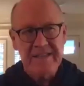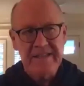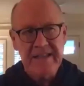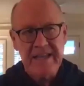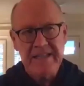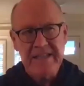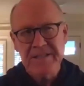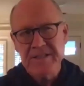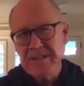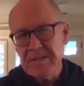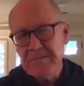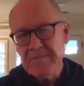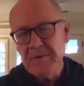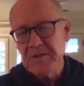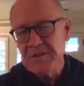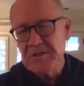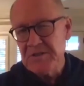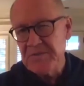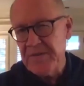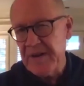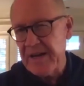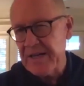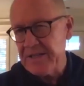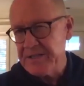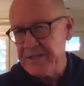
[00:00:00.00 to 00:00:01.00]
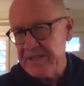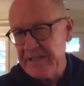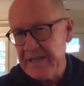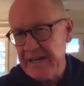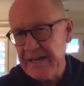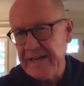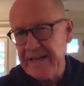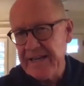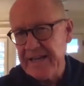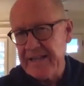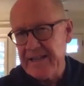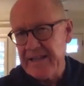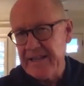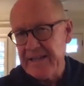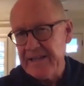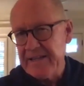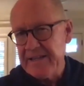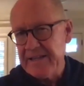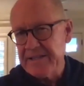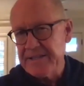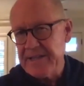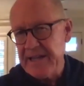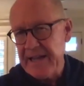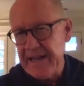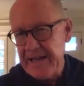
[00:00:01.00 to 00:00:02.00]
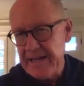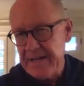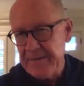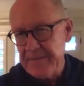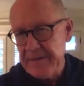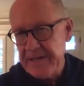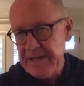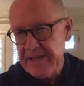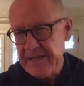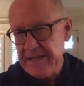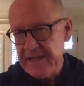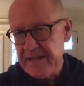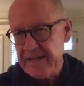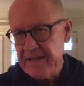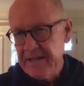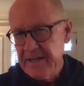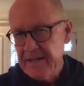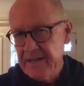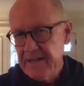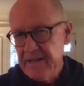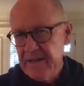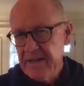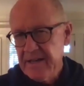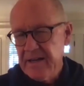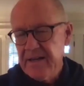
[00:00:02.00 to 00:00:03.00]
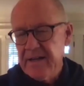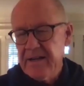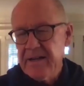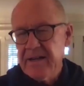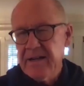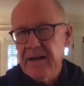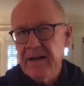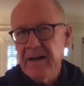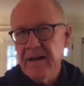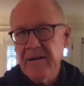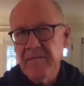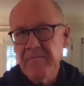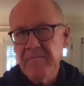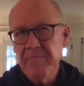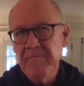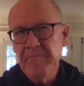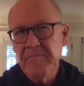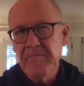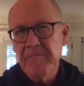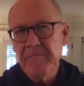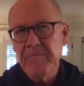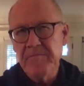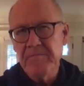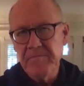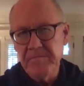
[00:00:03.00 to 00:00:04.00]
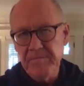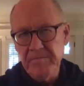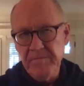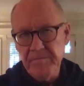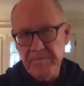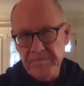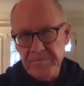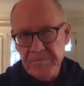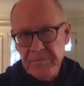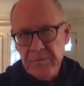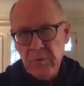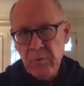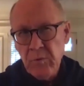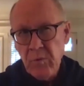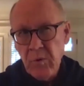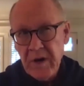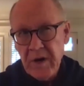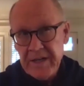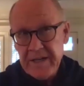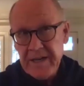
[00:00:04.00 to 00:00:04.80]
that's the most fascinating thing is animating. um, what